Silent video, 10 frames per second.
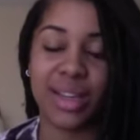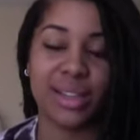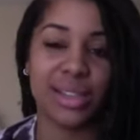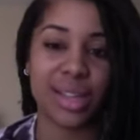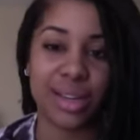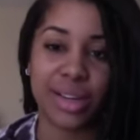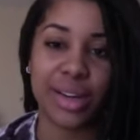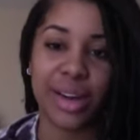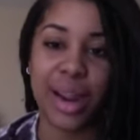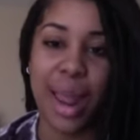and
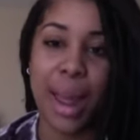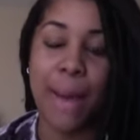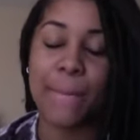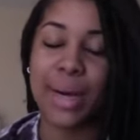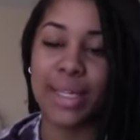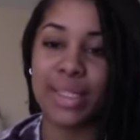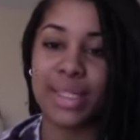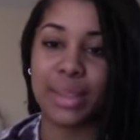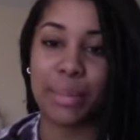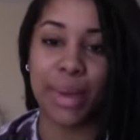stutter,
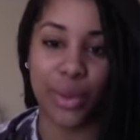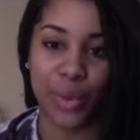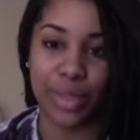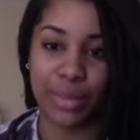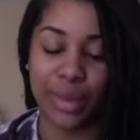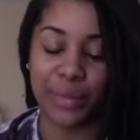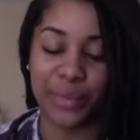but bear with me.